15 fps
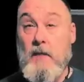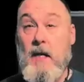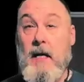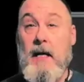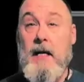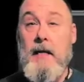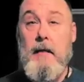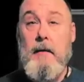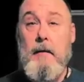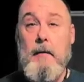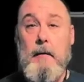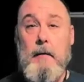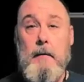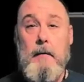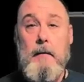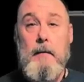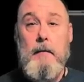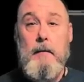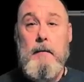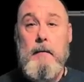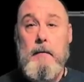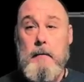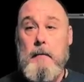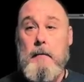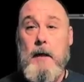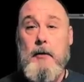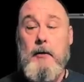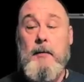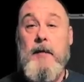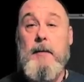And
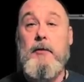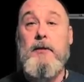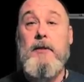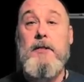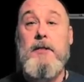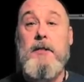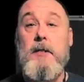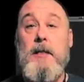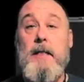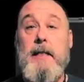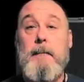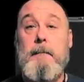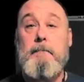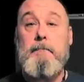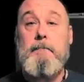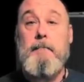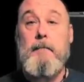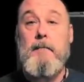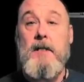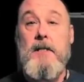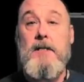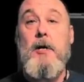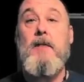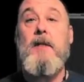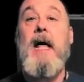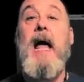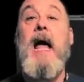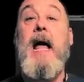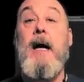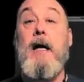other people disagree is on
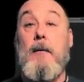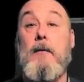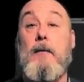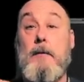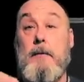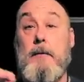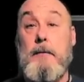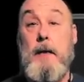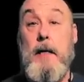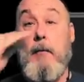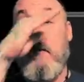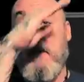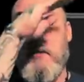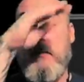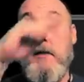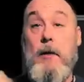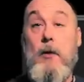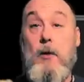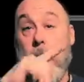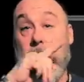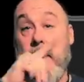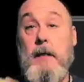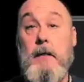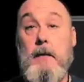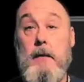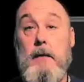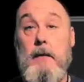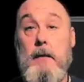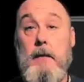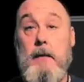the angle at which we orbit.
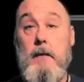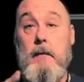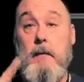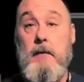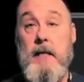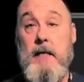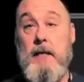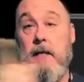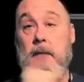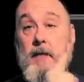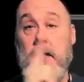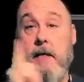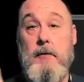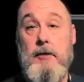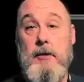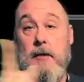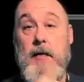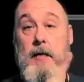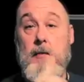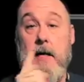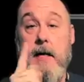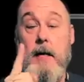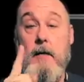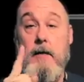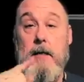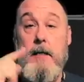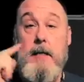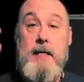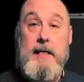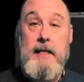They think we go straight around,
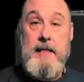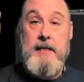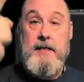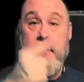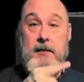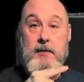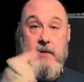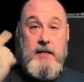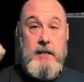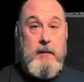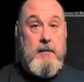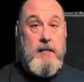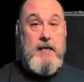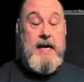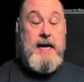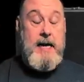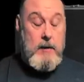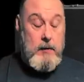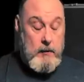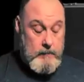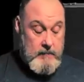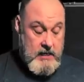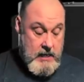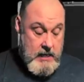and he says we go at an angle.